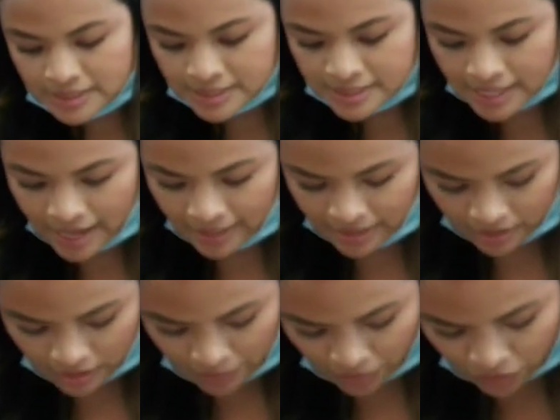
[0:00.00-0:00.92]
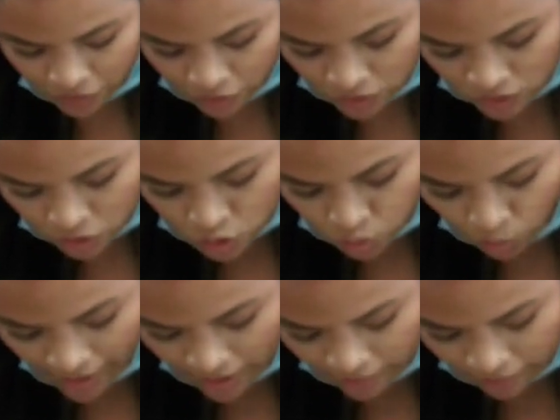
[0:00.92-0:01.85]
Dank. Number
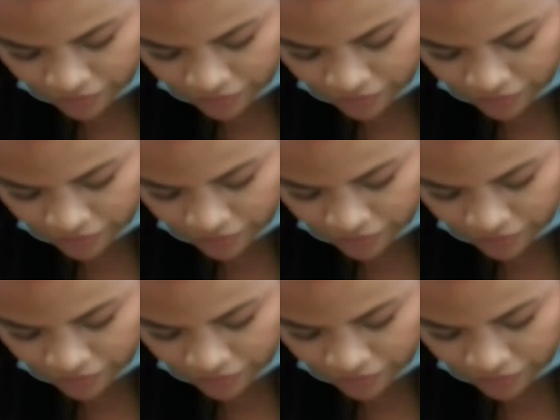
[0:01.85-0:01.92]
12,